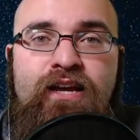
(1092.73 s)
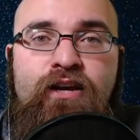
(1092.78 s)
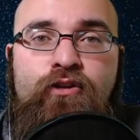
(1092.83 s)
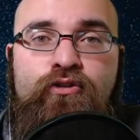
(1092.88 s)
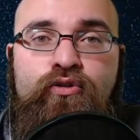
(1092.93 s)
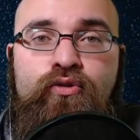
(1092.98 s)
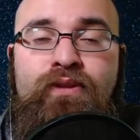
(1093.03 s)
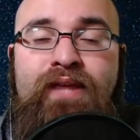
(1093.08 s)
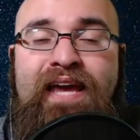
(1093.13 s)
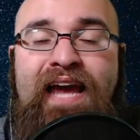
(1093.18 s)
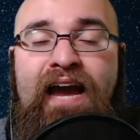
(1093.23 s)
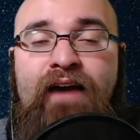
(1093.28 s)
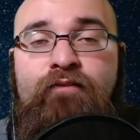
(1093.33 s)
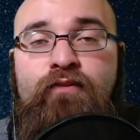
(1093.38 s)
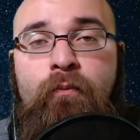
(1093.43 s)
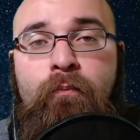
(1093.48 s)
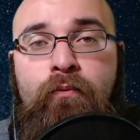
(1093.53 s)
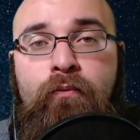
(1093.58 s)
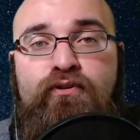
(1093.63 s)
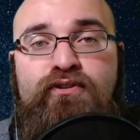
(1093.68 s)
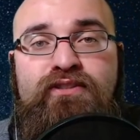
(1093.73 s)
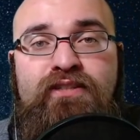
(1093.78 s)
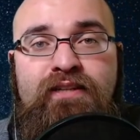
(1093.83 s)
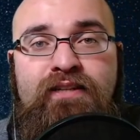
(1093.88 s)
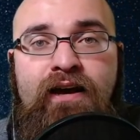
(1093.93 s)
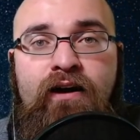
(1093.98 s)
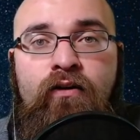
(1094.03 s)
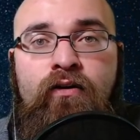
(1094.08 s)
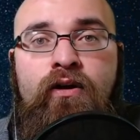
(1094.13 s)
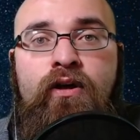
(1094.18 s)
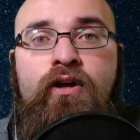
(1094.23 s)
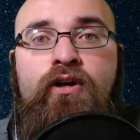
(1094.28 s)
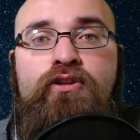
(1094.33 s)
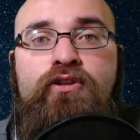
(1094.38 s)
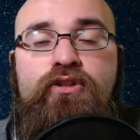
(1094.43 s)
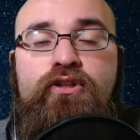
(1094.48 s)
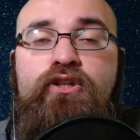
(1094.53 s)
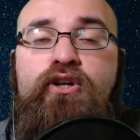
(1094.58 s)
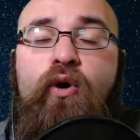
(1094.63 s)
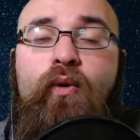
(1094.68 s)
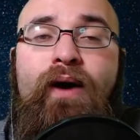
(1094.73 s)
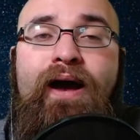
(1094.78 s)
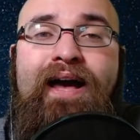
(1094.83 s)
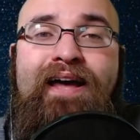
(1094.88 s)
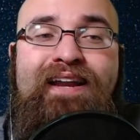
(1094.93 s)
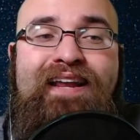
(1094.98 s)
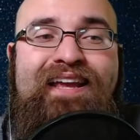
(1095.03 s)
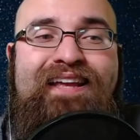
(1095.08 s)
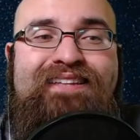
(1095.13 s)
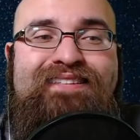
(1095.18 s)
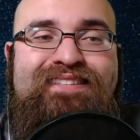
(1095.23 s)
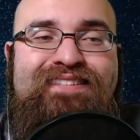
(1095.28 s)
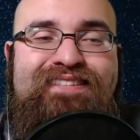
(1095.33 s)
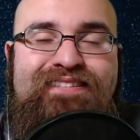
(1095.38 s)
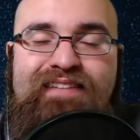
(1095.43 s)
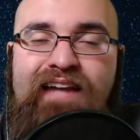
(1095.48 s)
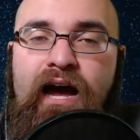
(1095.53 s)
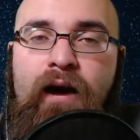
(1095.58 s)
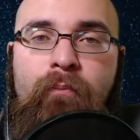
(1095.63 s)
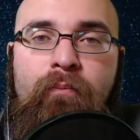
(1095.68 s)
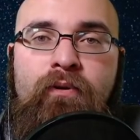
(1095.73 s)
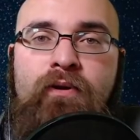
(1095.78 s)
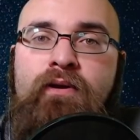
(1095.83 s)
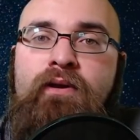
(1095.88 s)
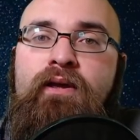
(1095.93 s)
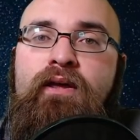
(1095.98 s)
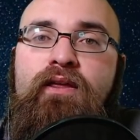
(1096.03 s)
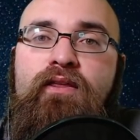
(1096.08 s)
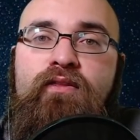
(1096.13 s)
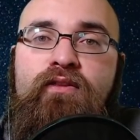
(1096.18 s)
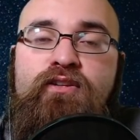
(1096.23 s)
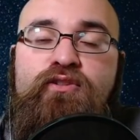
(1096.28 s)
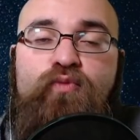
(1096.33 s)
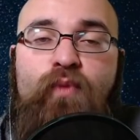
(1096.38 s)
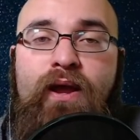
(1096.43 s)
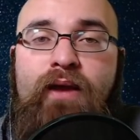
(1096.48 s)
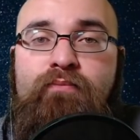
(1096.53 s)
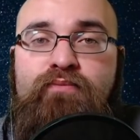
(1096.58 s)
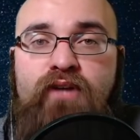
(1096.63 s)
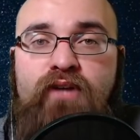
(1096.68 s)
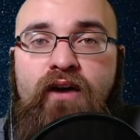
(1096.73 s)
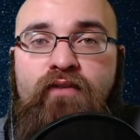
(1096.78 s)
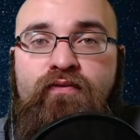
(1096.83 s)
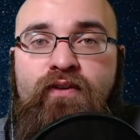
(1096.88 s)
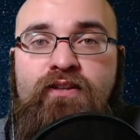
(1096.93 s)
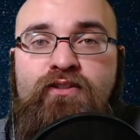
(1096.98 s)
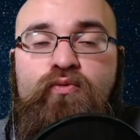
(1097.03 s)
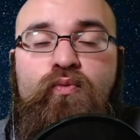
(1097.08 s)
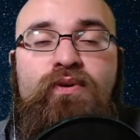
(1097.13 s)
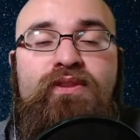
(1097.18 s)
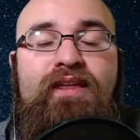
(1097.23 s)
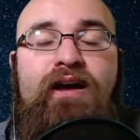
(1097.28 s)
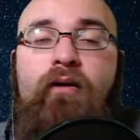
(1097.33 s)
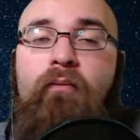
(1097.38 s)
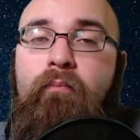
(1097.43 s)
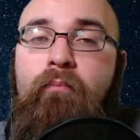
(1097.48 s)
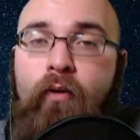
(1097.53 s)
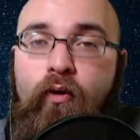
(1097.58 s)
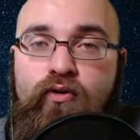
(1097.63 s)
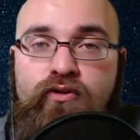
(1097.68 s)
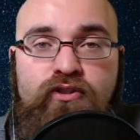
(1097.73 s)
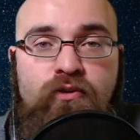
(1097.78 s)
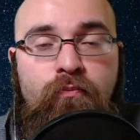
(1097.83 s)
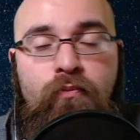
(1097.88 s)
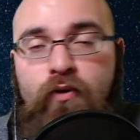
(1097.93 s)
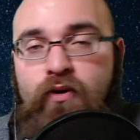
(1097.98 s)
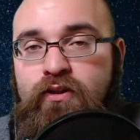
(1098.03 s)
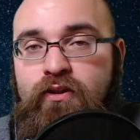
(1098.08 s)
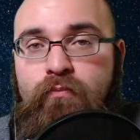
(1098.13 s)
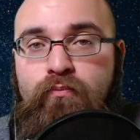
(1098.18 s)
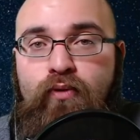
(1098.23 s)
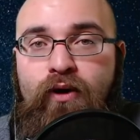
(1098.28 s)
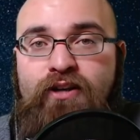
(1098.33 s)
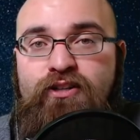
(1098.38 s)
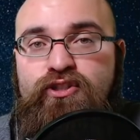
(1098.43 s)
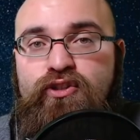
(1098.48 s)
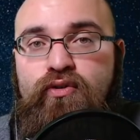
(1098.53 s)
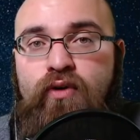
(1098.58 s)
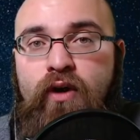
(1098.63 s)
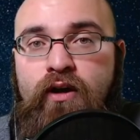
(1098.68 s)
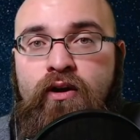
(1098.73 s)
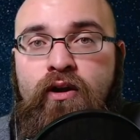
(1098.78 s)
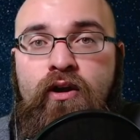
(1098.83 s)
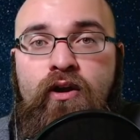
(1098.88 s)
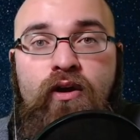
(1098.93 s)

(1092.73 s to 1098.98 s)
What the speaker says: do they have the personnel to go ahead and stop this Rams offense without Bosa putting the pressure on?